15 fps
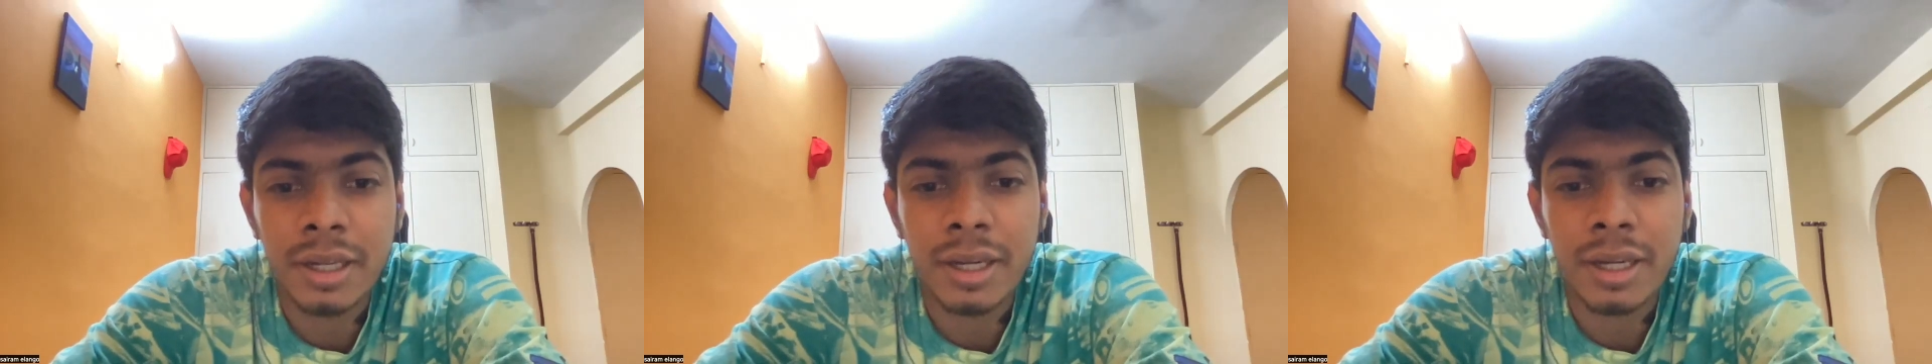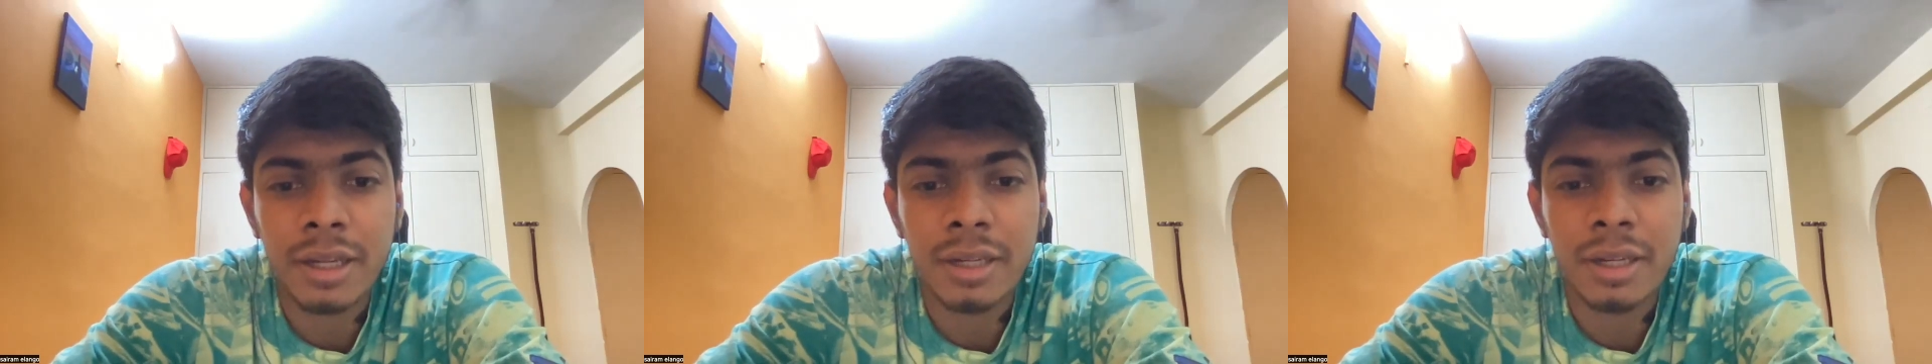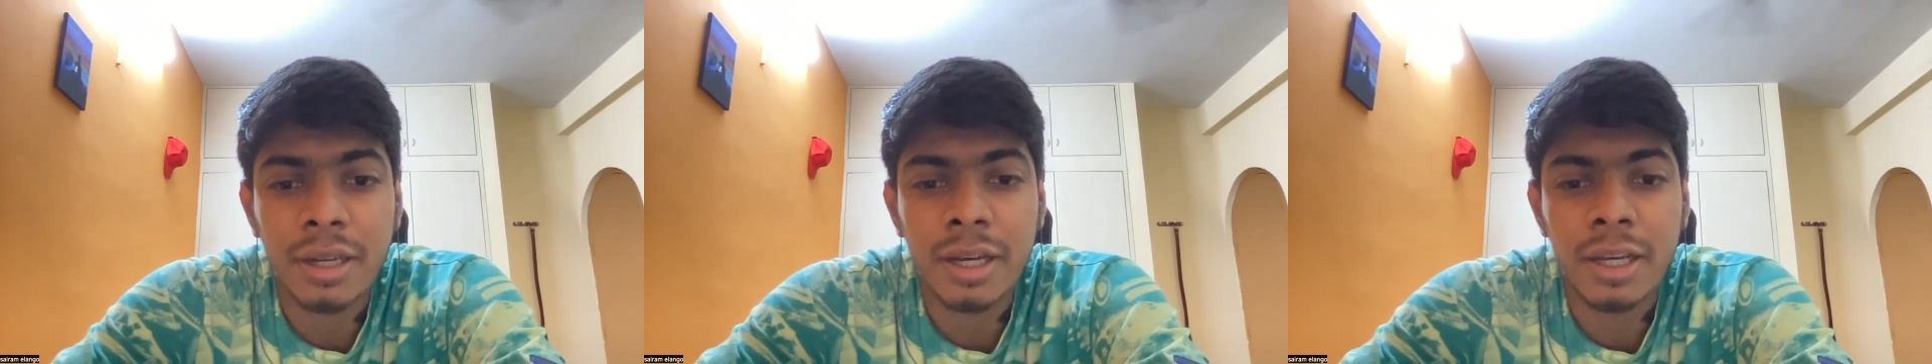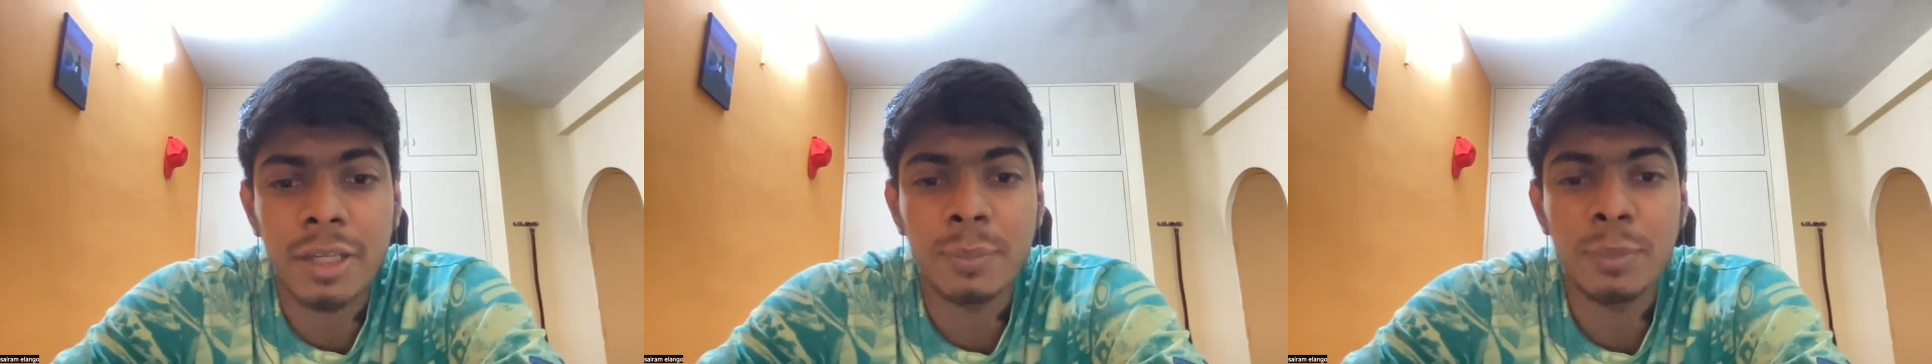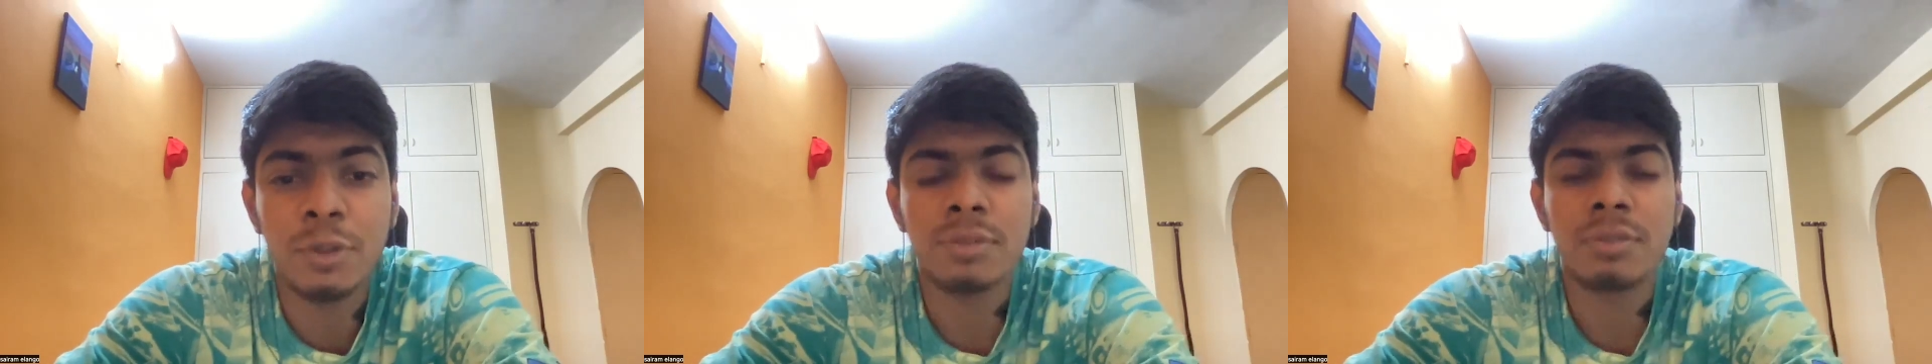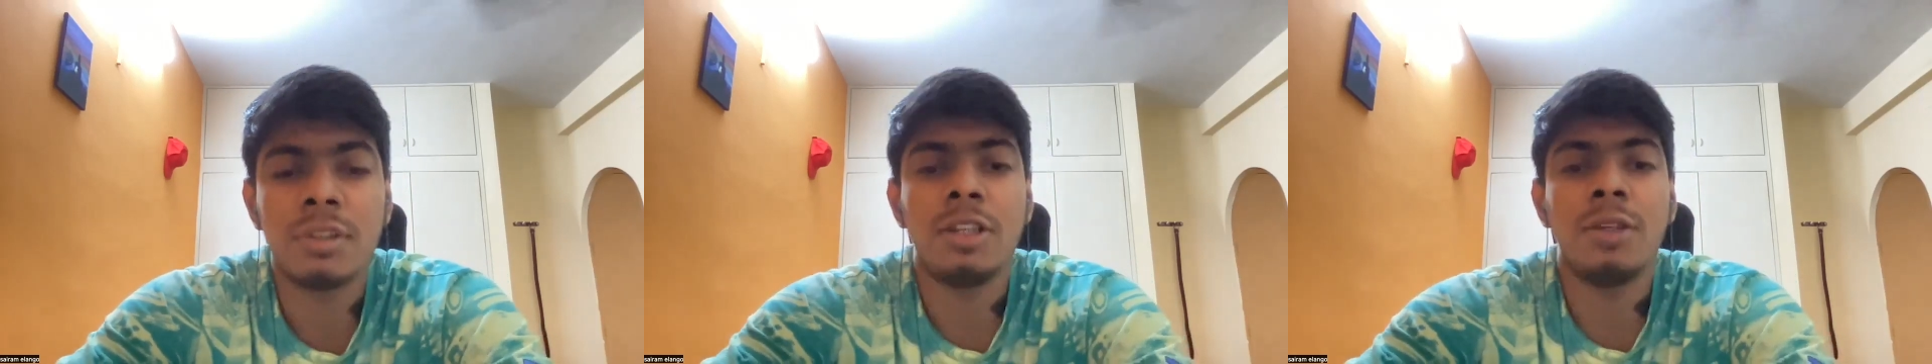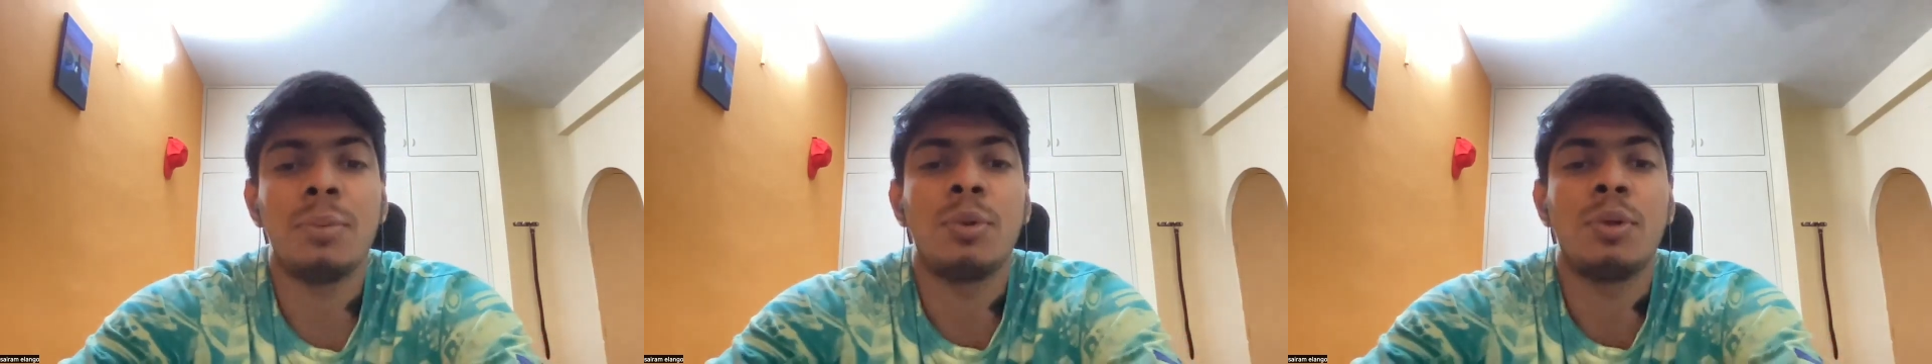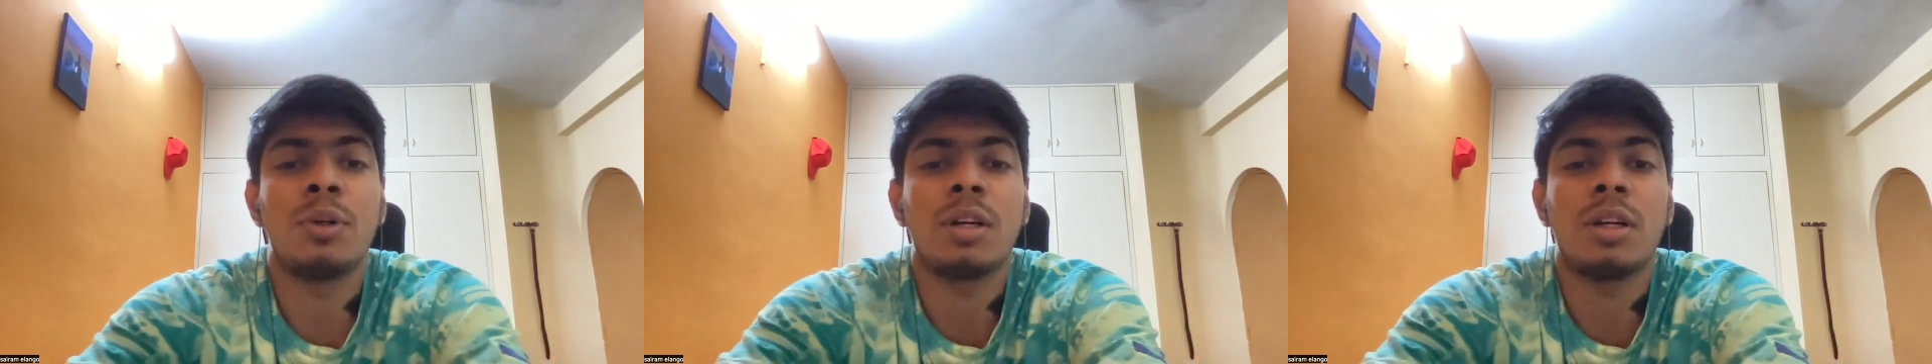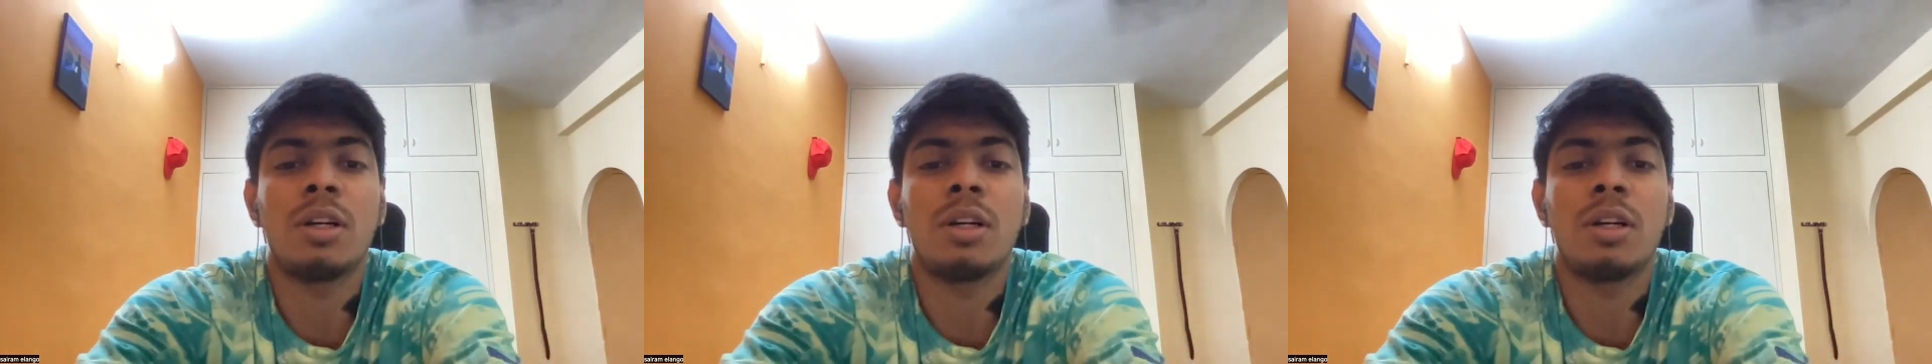and I mostly work